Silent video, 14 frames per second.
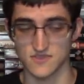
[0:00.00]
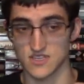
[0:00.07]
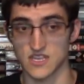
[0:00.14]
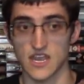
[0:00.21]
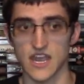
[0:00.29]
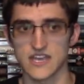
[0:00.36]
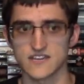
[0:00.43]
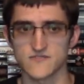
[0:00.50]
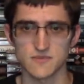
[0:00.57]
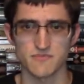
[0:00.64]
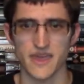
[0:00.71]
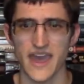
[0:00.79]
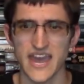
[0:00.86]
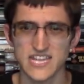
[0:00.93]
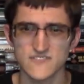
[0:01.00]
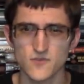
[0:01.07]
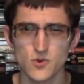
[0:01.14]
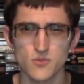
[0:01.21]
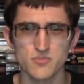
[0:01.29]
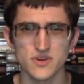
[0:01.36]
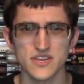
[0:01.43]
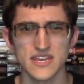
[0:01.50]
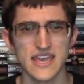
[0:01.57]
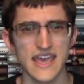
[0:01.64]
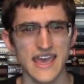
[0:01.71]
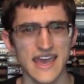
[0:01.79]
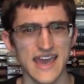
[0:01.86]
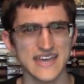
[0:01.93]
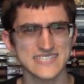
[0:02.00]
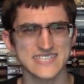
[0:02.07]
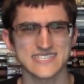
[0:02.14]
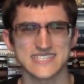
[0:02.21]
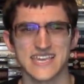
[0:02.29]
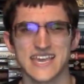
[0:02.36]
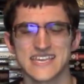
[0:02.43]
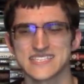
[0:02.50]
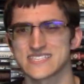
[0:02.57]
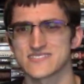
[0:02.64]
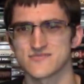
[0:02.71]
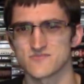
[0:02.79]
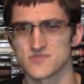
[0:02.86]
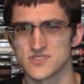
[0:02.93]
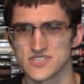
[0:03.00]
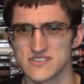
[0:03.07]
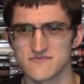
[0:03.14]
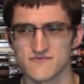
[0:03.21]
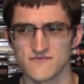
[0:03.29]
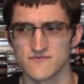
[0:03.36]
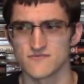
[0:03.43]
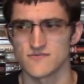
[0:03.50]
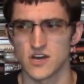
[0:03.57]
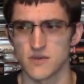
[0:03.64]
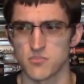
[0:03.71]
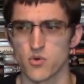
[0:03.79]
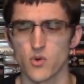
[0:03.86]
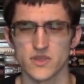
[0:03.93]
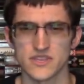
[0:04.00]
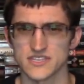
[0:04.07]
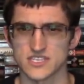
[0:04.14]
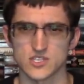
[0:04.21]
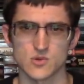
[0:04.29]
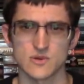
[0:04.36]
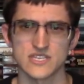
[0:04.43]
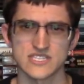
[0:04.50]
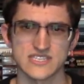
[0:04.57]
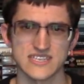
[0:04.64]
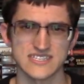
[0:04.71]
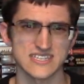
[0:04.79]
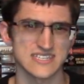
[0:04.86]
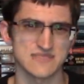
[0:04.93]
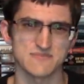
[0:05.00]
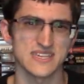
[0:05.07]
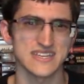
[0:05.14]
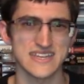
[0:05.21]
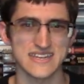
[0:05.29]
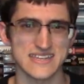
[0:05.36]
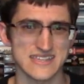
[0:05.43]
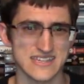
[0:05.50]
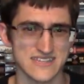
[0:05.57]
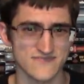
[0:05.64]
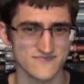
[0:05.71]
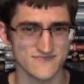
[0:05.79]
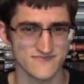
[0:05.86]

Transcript: kind of impactful, but as it stands, it's really a pointless twist that doesn't mean anything.